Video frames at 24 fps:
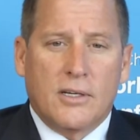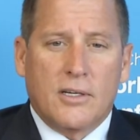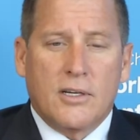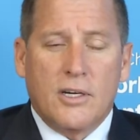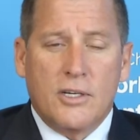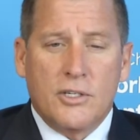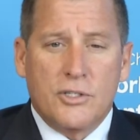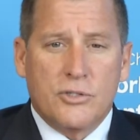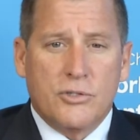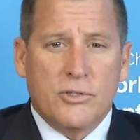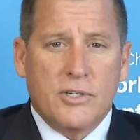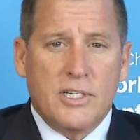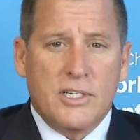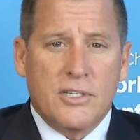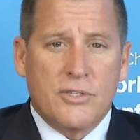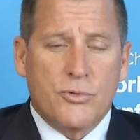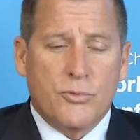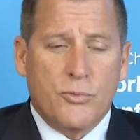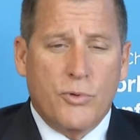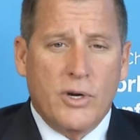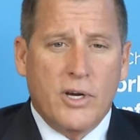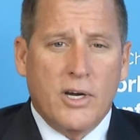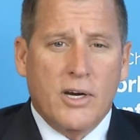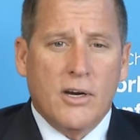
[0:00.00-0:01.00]

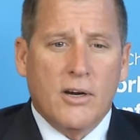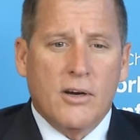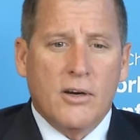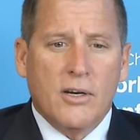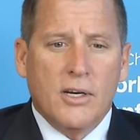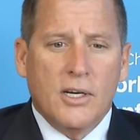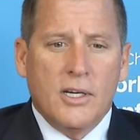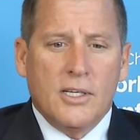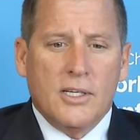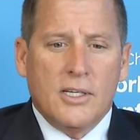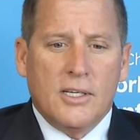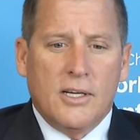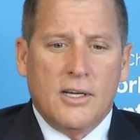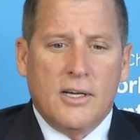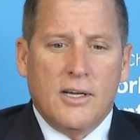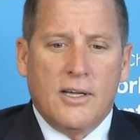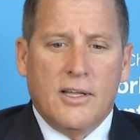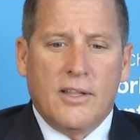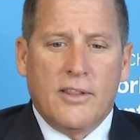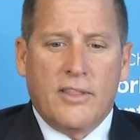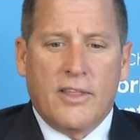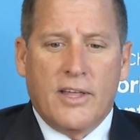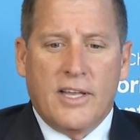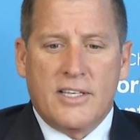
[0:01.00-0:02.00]
countries where
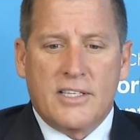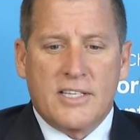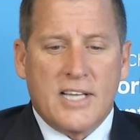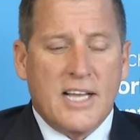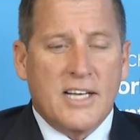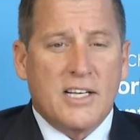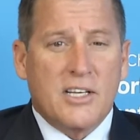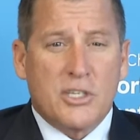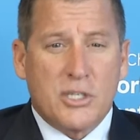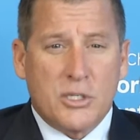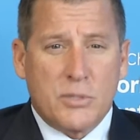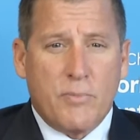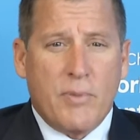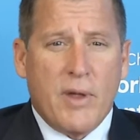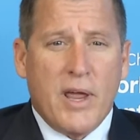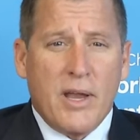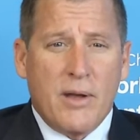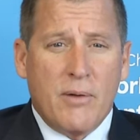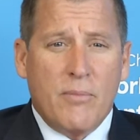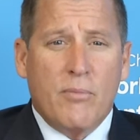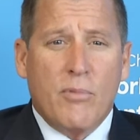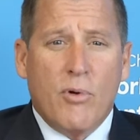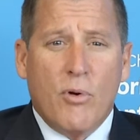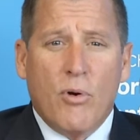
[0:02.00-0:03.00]
they tend to
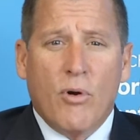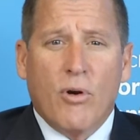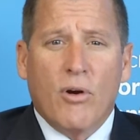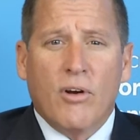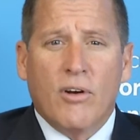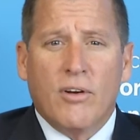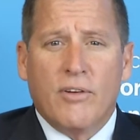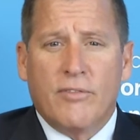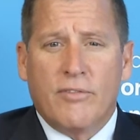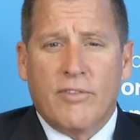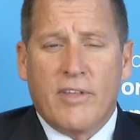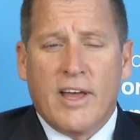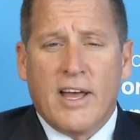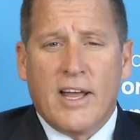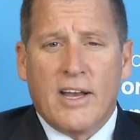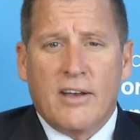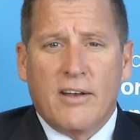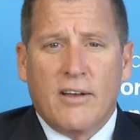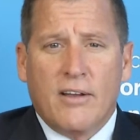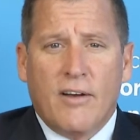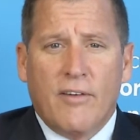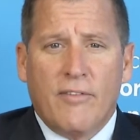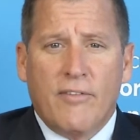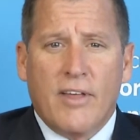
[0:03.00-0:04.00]
spend more of
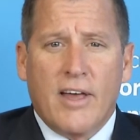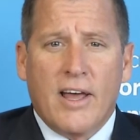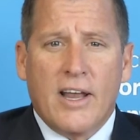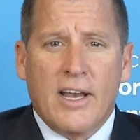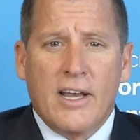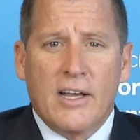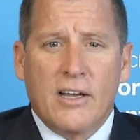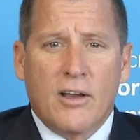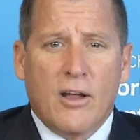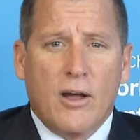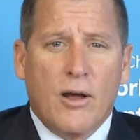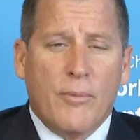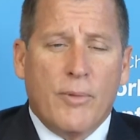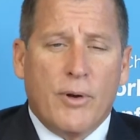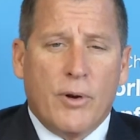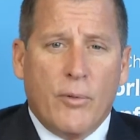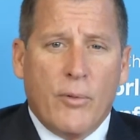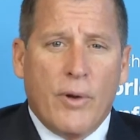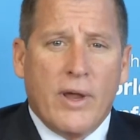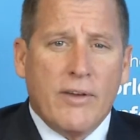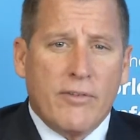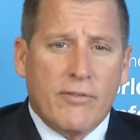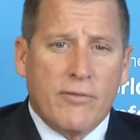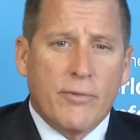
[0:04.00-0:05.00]
that income, and
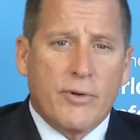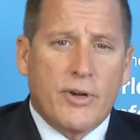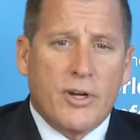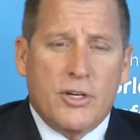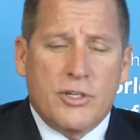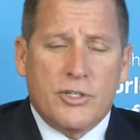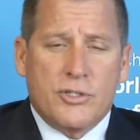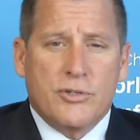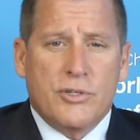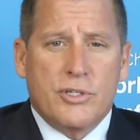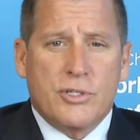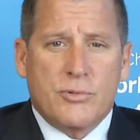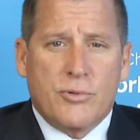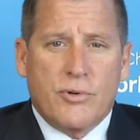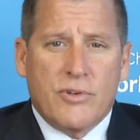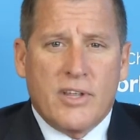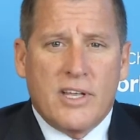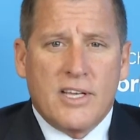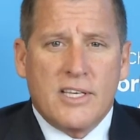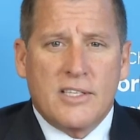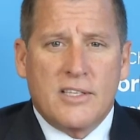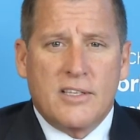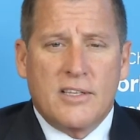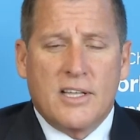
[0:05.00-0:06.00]
away from countries where
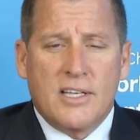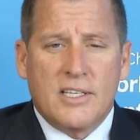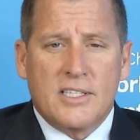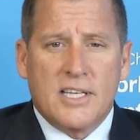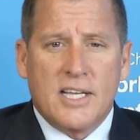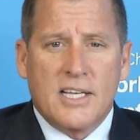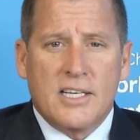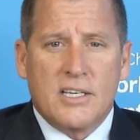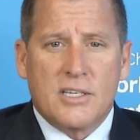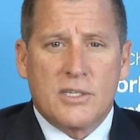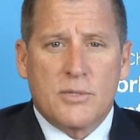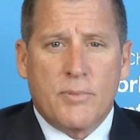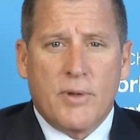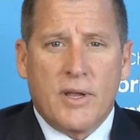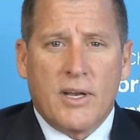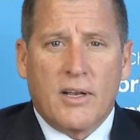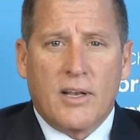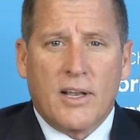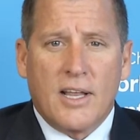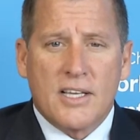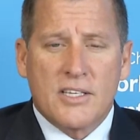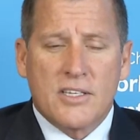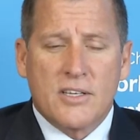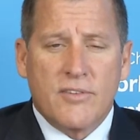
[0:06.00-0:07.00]
they tend to
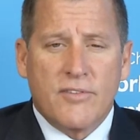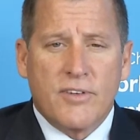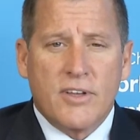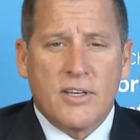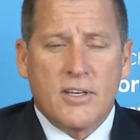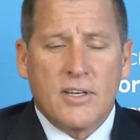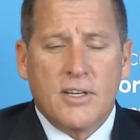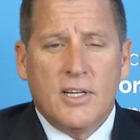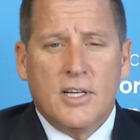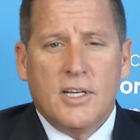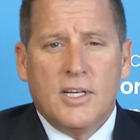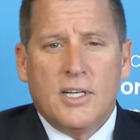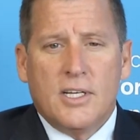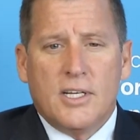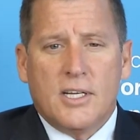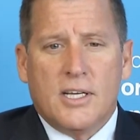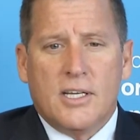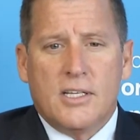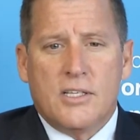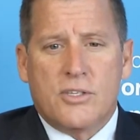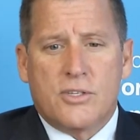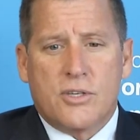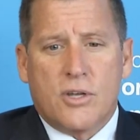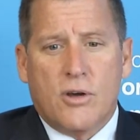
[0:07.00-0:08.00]
spend less of it.
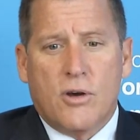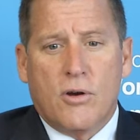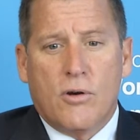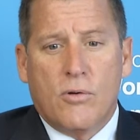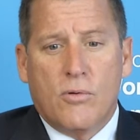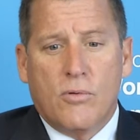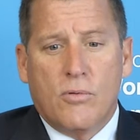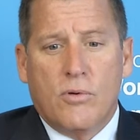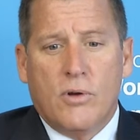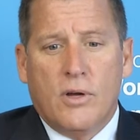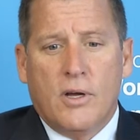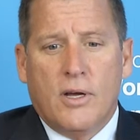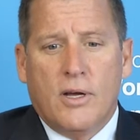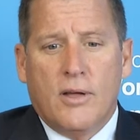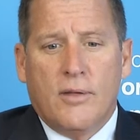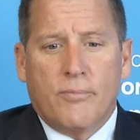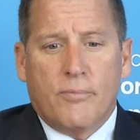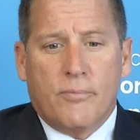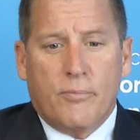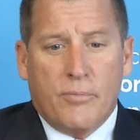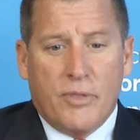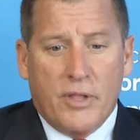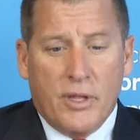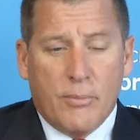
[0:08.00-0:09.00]
And so
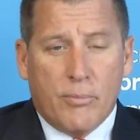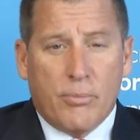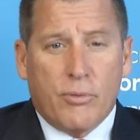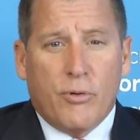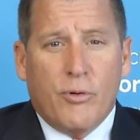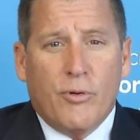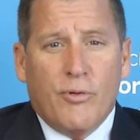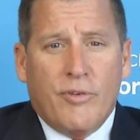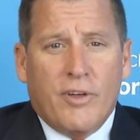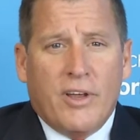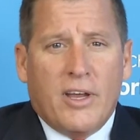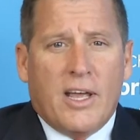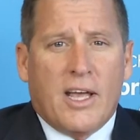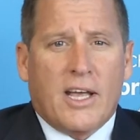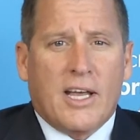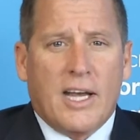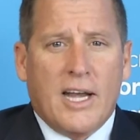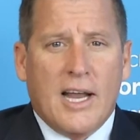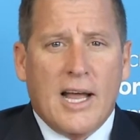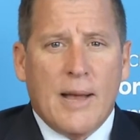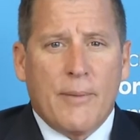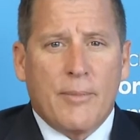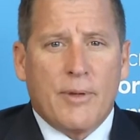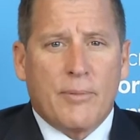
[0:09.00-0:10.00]
the improving
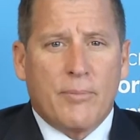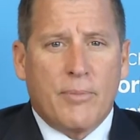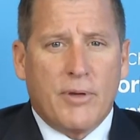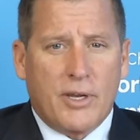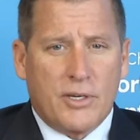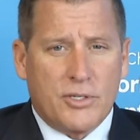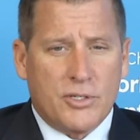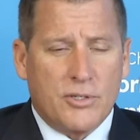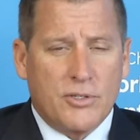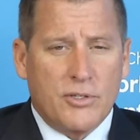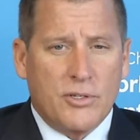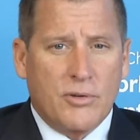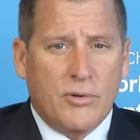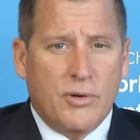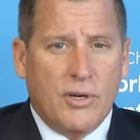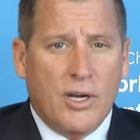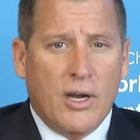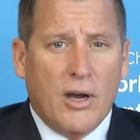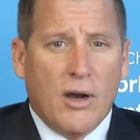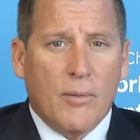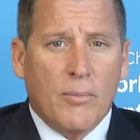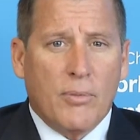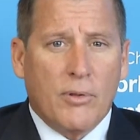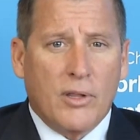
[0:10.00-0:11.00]
economic picture,
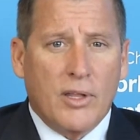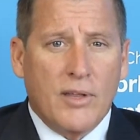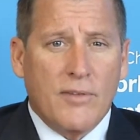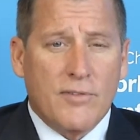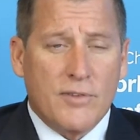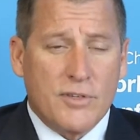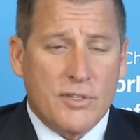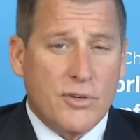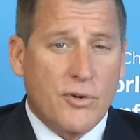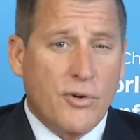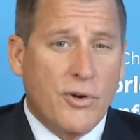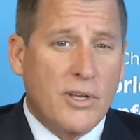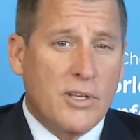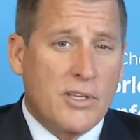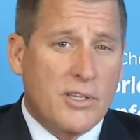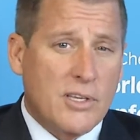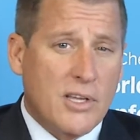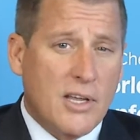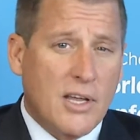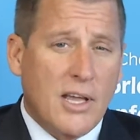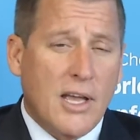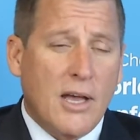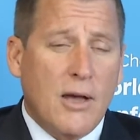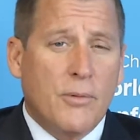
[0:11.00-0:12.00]
in our belief, is going
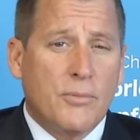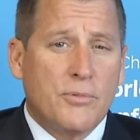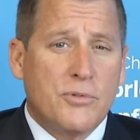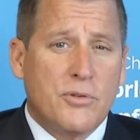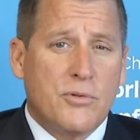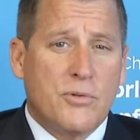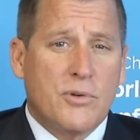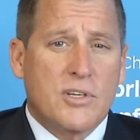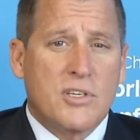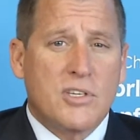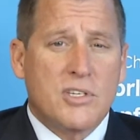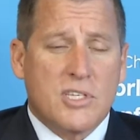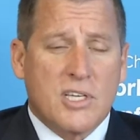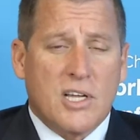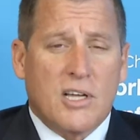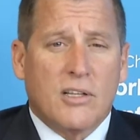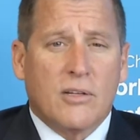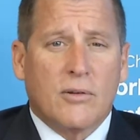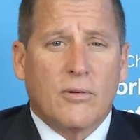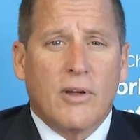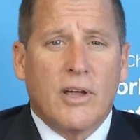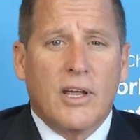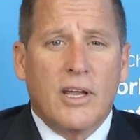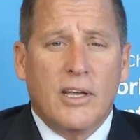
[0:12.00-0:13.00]
to help to
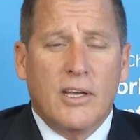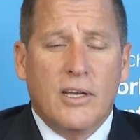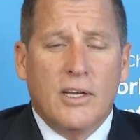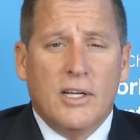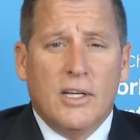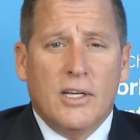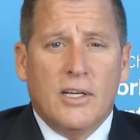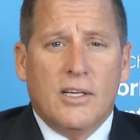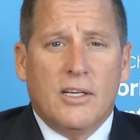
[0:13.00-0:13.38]
accelerate